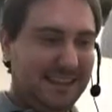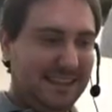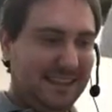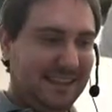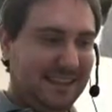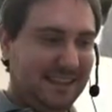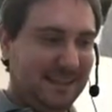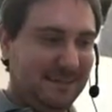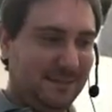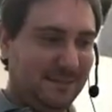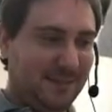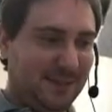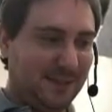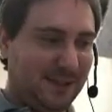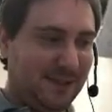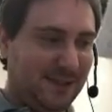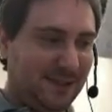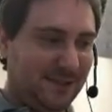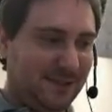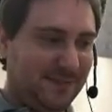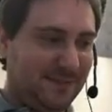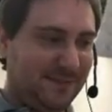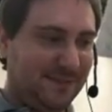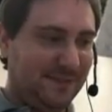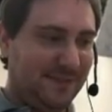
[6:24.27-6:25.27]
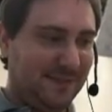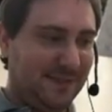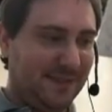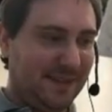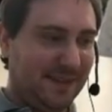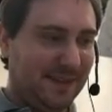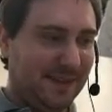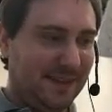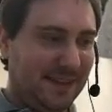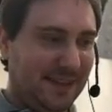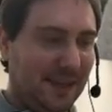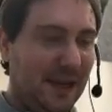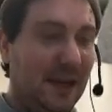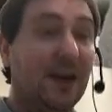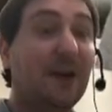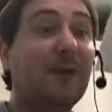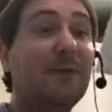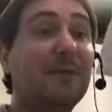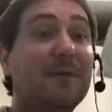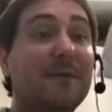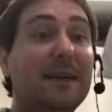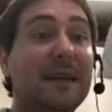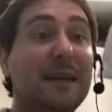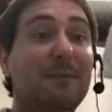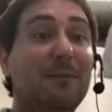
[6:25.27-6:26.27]
Number 2, a
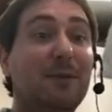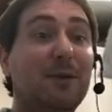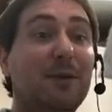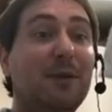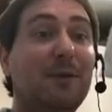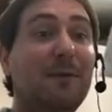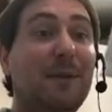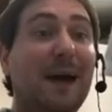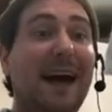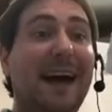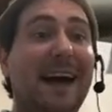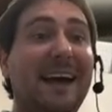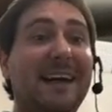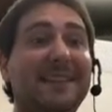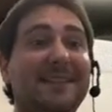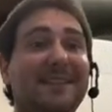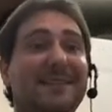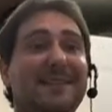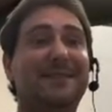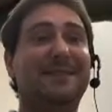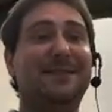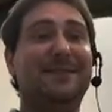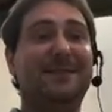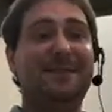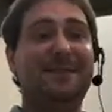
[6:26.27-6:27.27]
liberal bias.